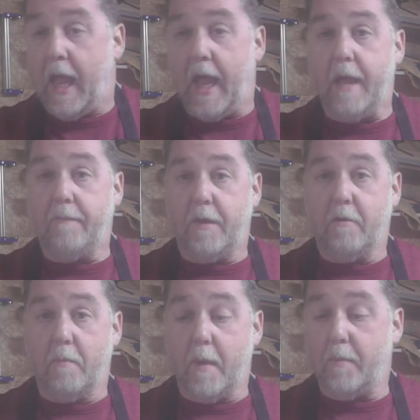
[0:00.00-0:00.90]
if you
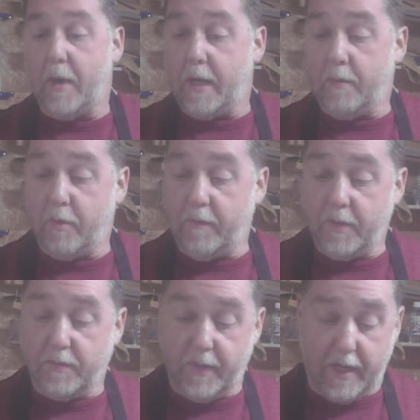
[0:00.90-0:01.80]
remember in the
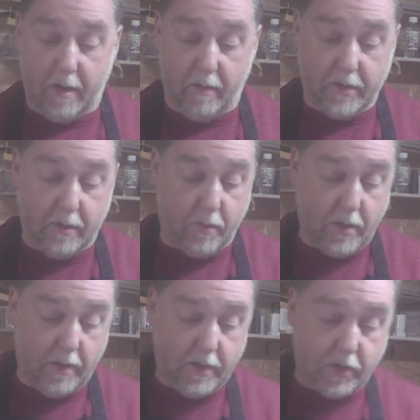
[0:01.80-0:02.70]
previous video, I said what
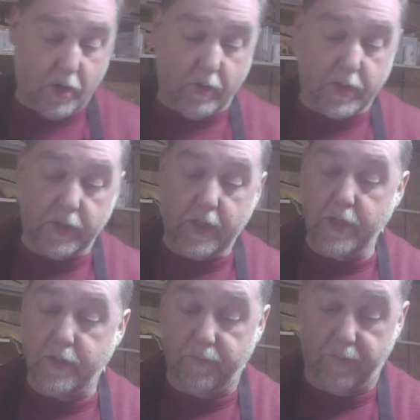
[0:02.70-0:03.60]
you need to do is
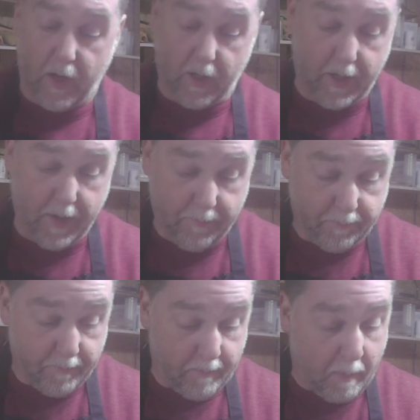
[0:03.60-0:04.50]
identify
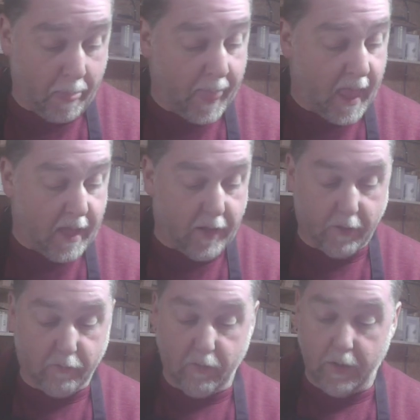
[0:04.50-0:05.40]

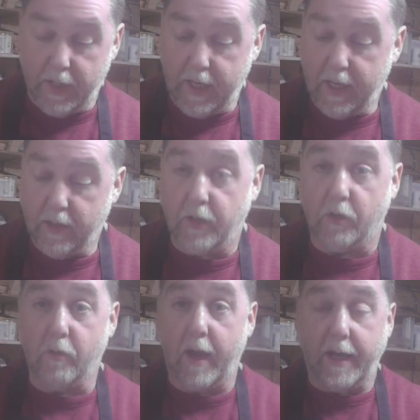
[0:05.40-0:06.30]
the
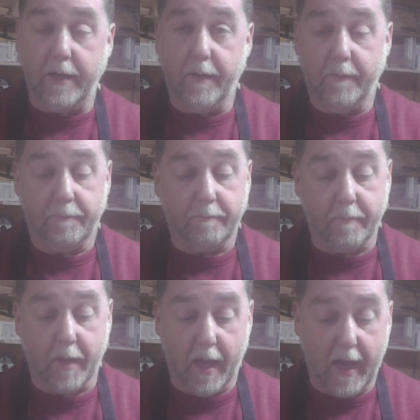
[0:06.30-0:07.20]
grain
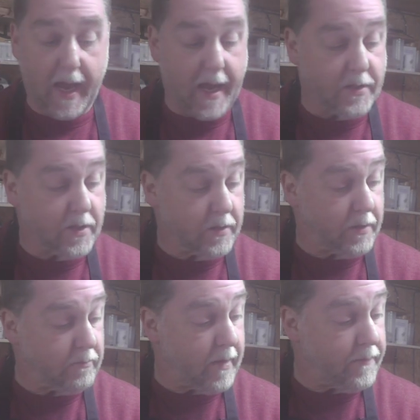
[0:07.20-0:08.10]
and
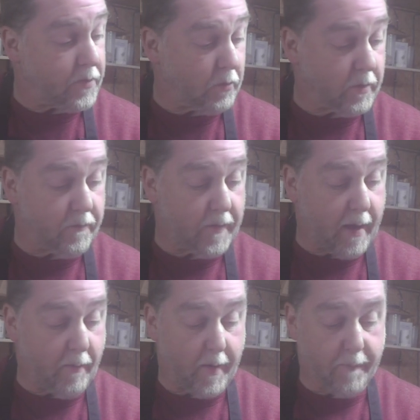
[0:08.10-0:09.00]
the rift, or the
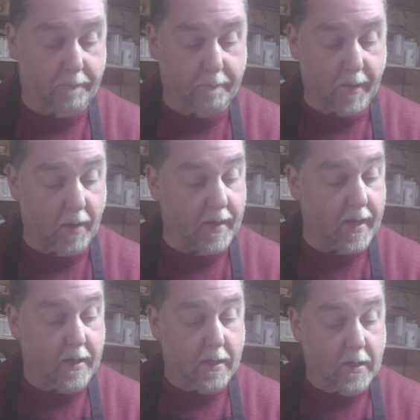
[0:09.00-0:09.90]
flower. Okay,
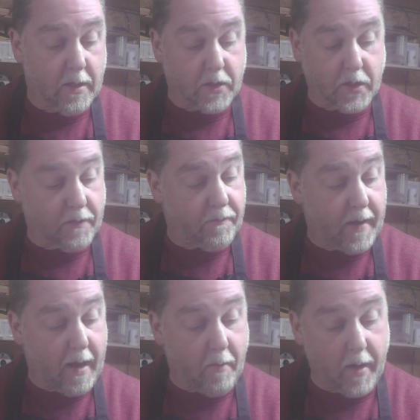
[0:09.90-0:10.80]
so the
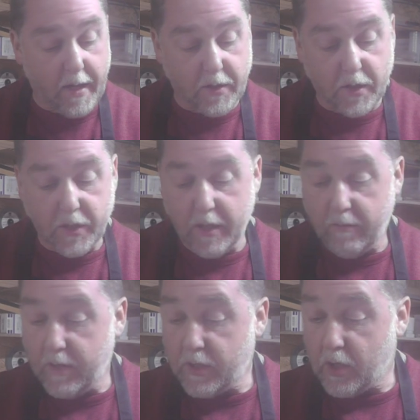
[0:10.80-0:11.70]
flower is a
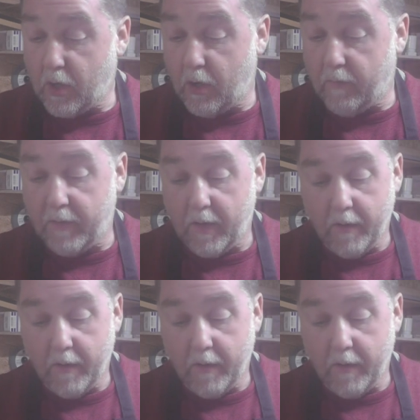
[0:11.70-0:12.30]
series of